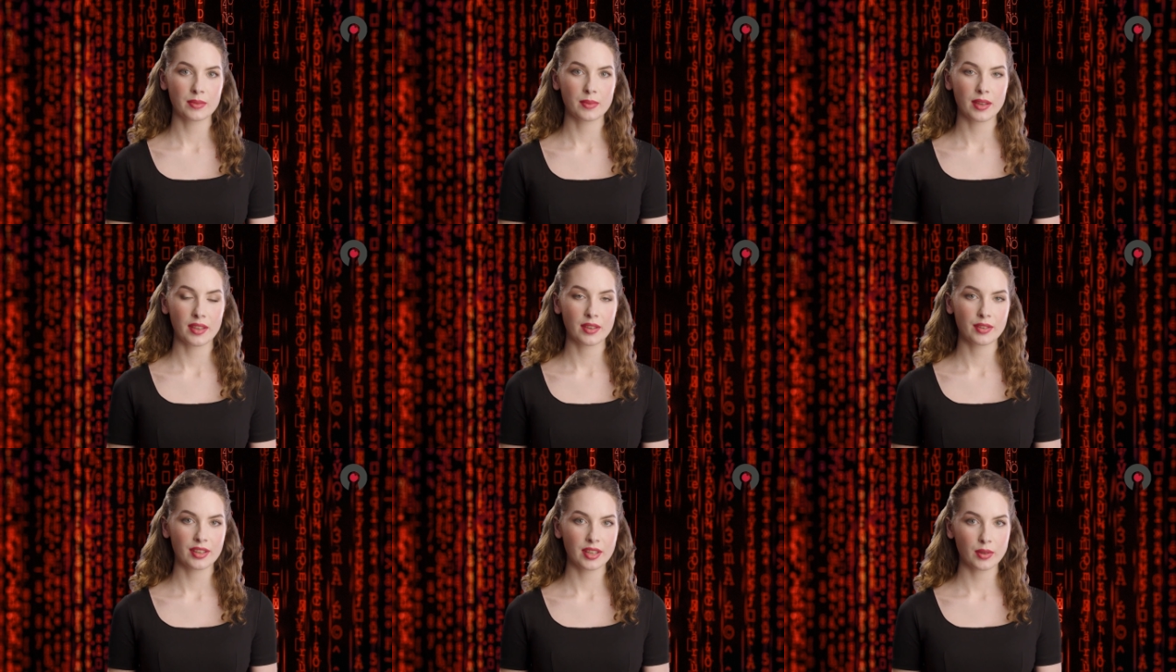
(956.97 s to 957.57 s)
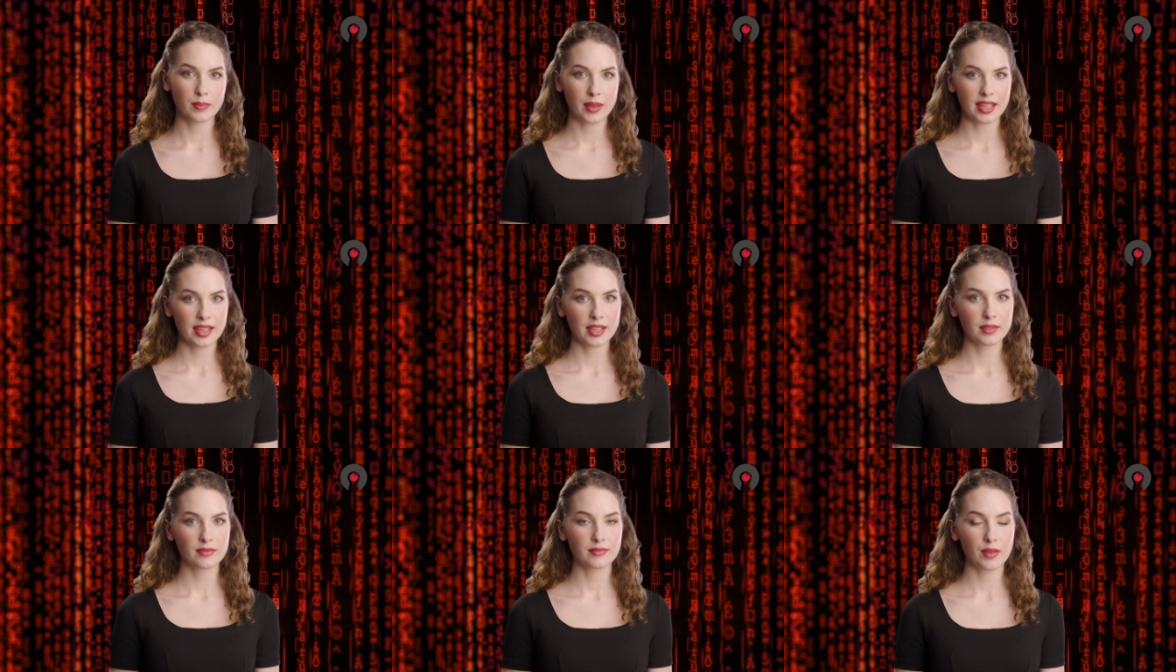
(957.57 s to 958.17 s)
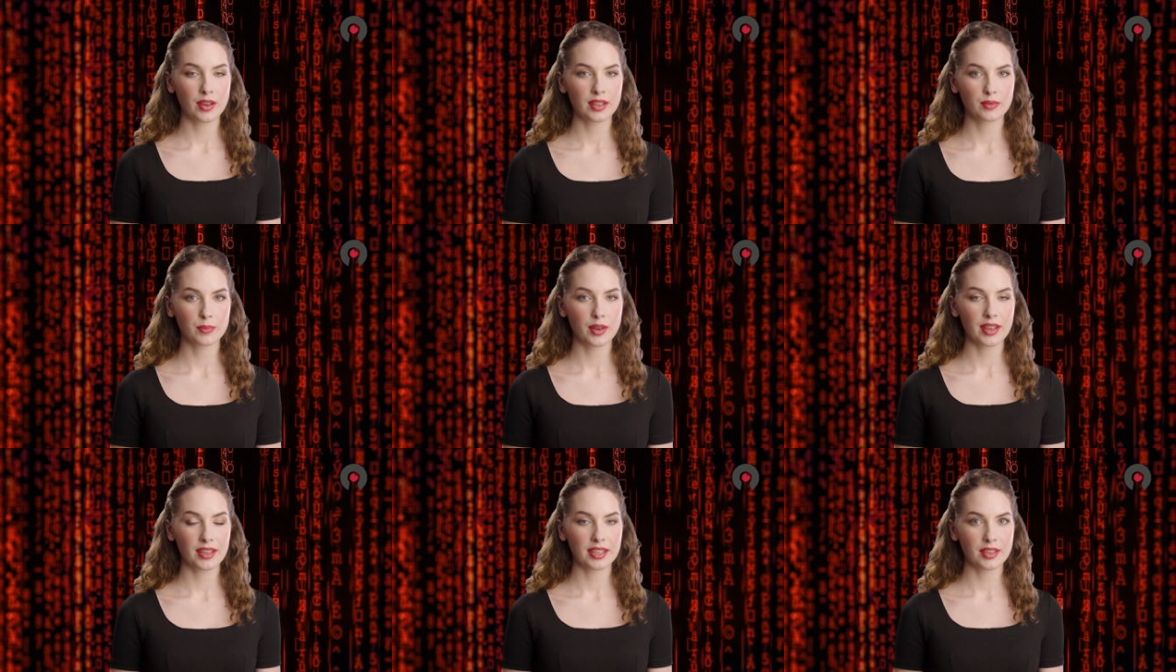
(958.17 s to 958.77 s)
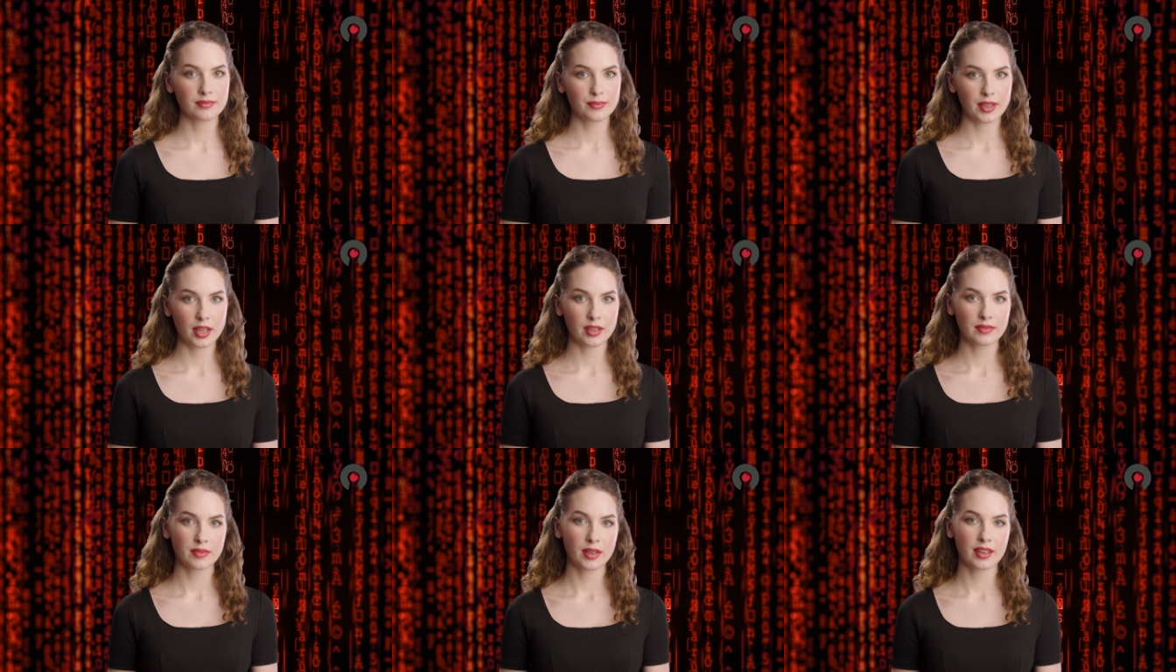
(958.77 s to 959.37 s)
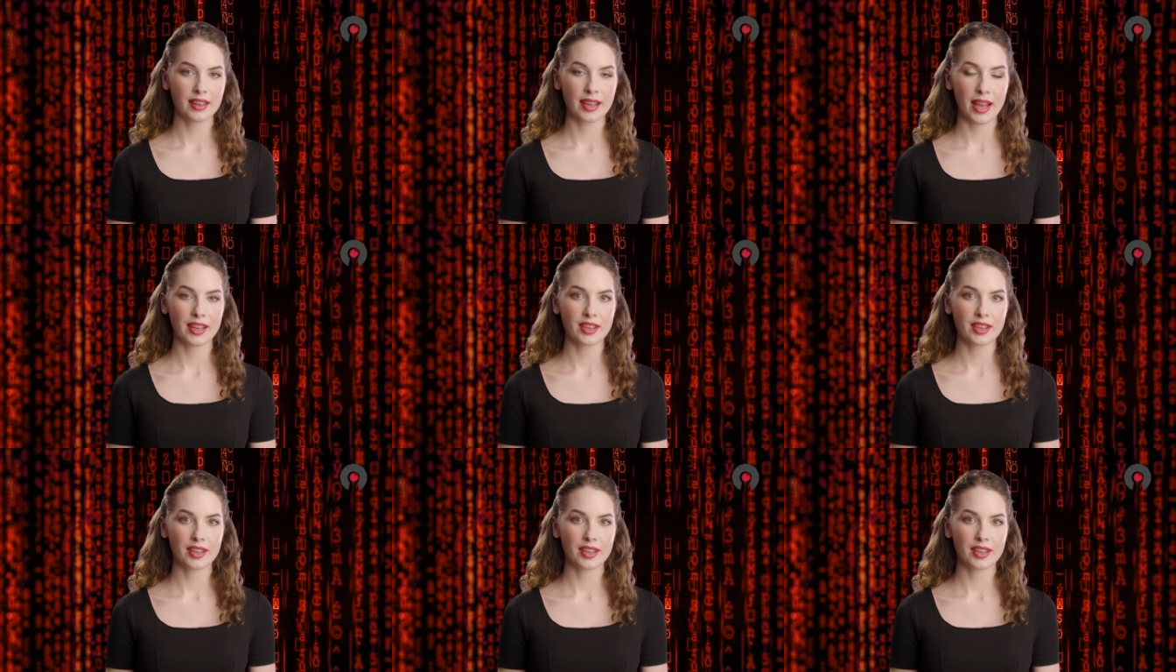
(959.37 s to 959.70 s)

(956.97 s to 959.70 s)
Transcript: and reduce the risk of false positives or false